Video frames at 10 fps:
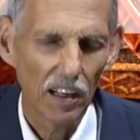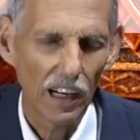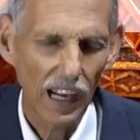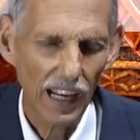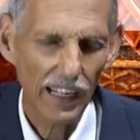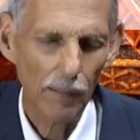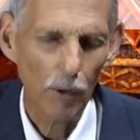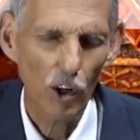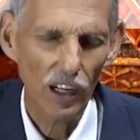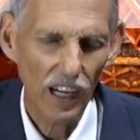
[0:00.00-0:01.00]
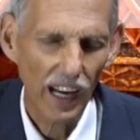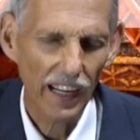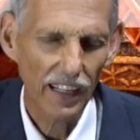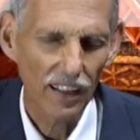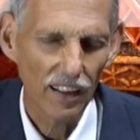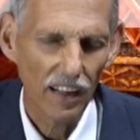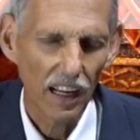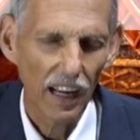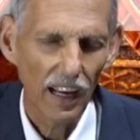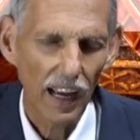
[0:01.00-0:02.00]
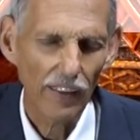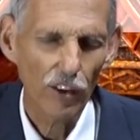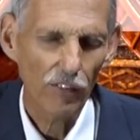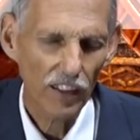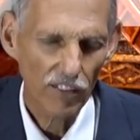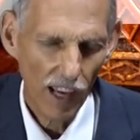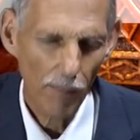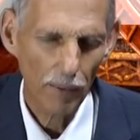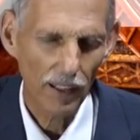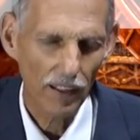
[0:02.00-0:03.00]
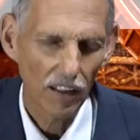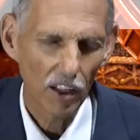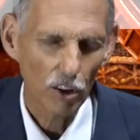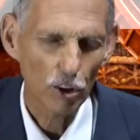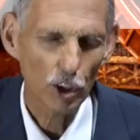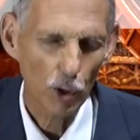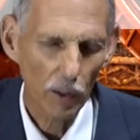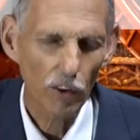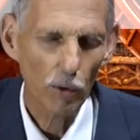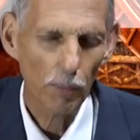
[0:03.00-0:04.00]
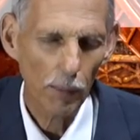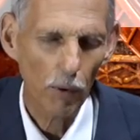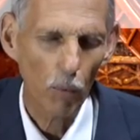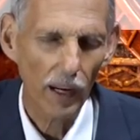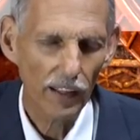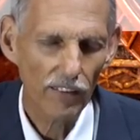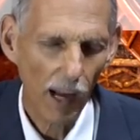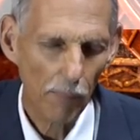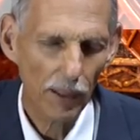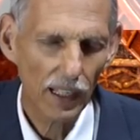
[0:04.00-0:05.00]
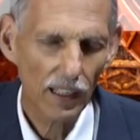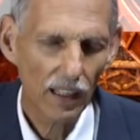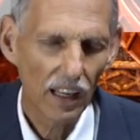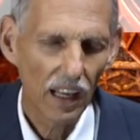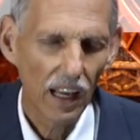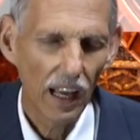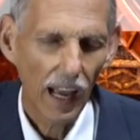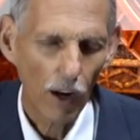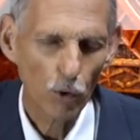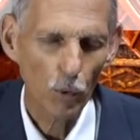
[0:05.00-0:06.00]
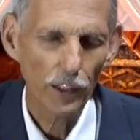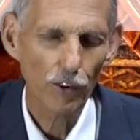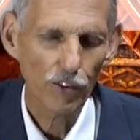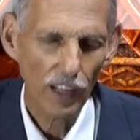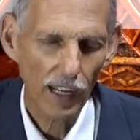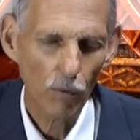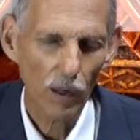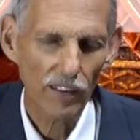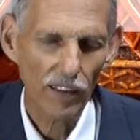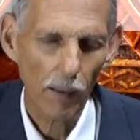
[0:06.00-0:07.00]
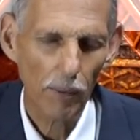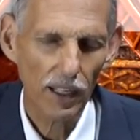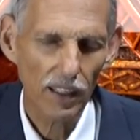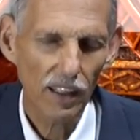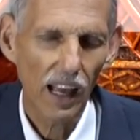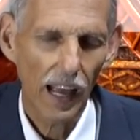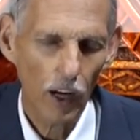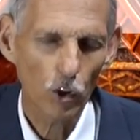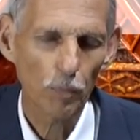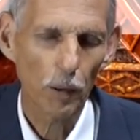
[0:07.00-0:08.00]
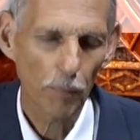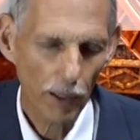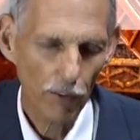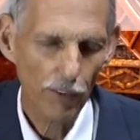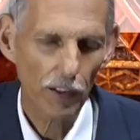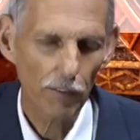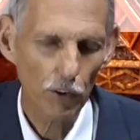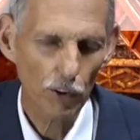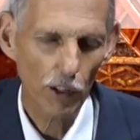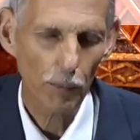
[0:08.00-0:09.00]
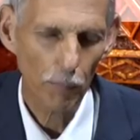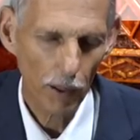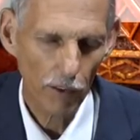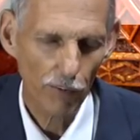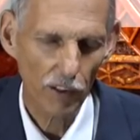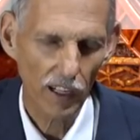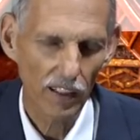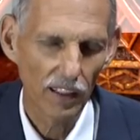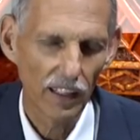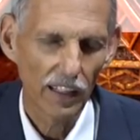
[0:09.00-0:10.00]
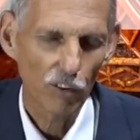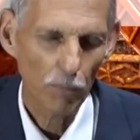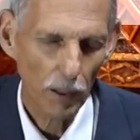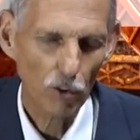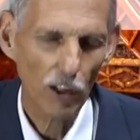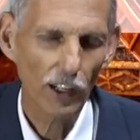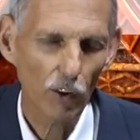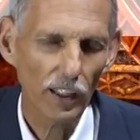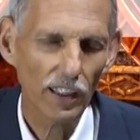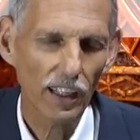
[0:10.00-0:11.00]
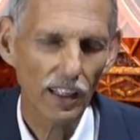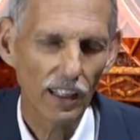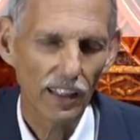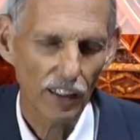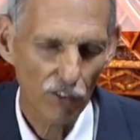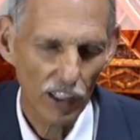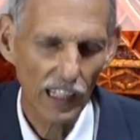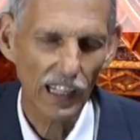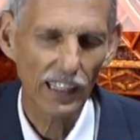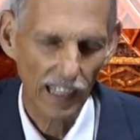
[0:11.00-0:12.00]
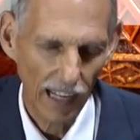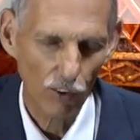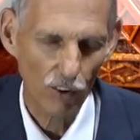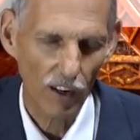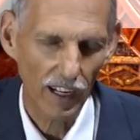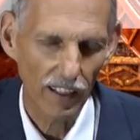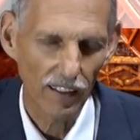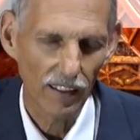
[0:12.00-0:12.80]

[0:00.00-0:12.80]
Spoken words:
line upon line as events happen. You're showing your people what is happening, how to understand what is happening, how to prepare for the future and prepare for the special anointing, the sealing and the loud cry.